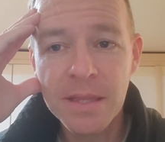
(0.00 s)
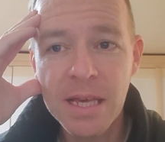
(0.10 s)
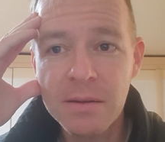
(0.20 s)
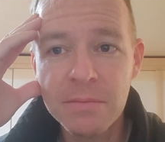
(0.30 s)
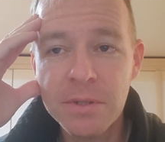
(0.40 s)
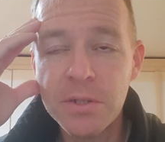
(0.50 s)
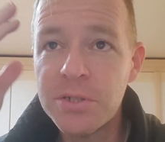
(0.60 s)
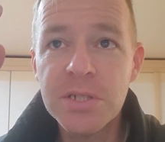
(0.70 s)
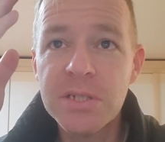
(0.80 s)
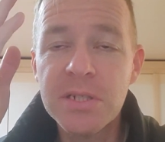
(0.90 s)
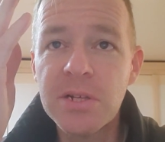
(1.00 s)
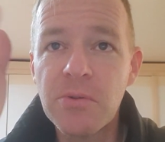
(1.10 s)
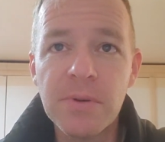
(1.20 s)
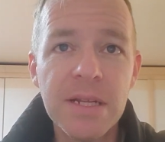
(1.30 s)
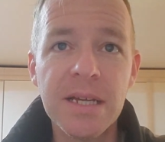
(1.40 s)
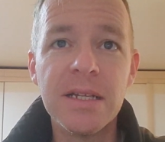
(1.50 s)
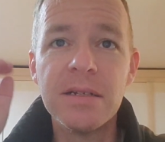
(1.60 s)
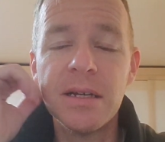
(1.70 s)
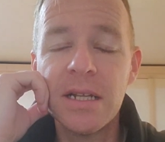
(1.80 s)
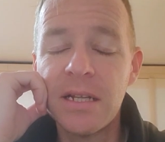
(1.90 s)
Yeah, you just start reading it
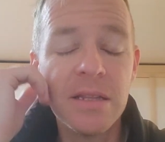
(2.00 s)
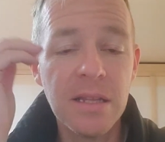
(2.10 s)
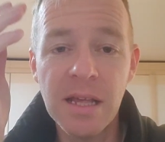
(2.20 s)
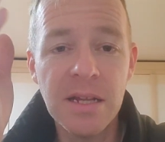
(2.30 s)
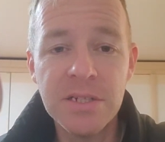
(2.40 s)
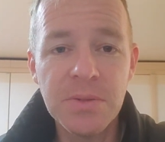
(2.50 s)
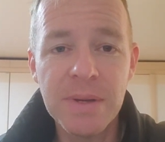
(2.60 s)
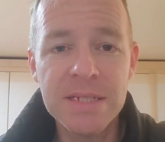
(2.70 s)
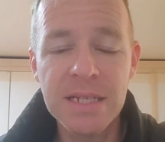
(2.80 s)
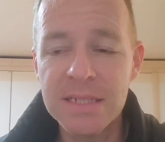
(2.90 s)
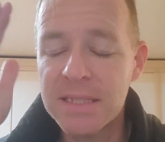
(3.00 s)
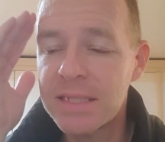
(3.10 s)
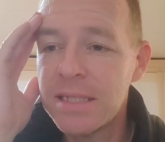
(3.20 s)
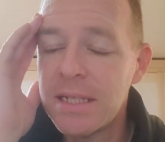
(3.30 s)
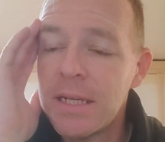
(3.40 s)
and then it just makes sense.